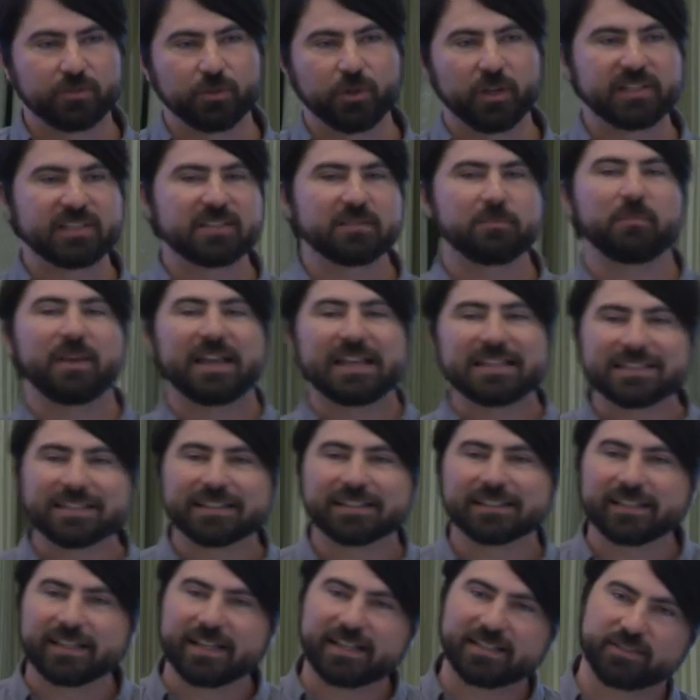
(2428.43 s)
runs
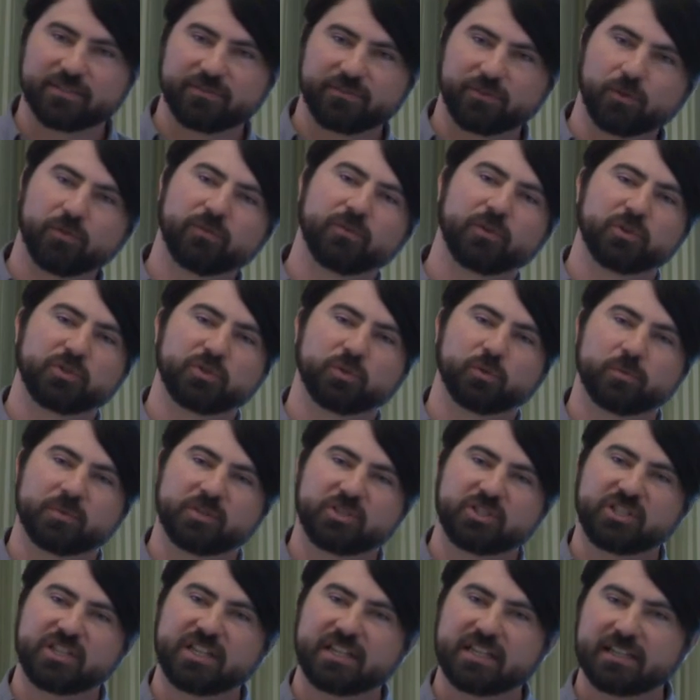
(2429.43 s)
basically as a full virtual
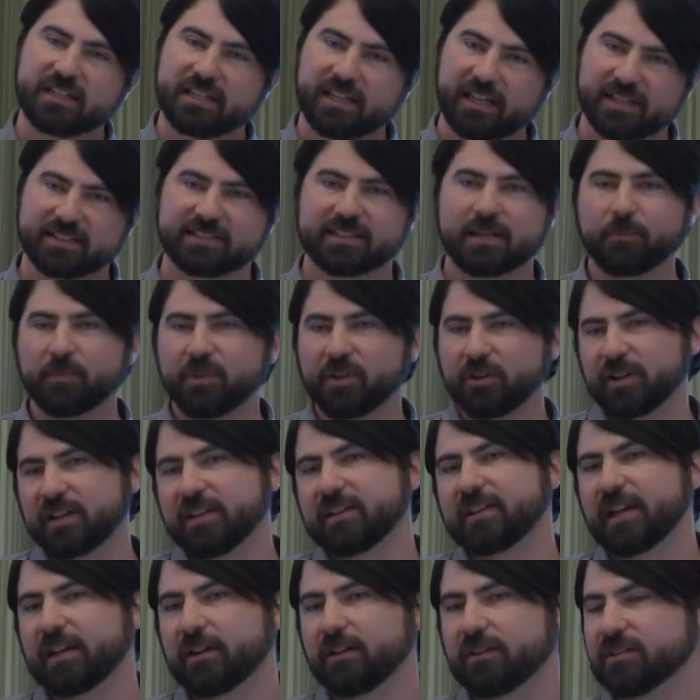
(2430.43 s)
machine, except they're
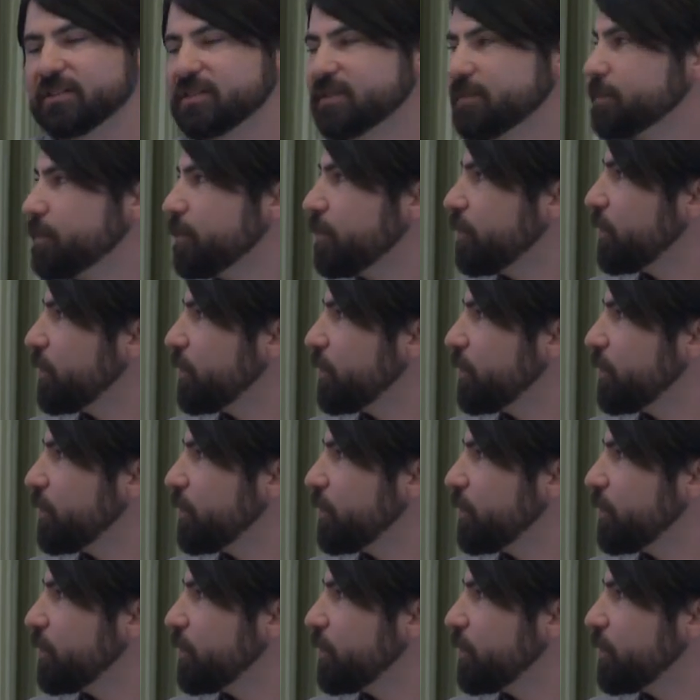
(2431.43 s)
containers.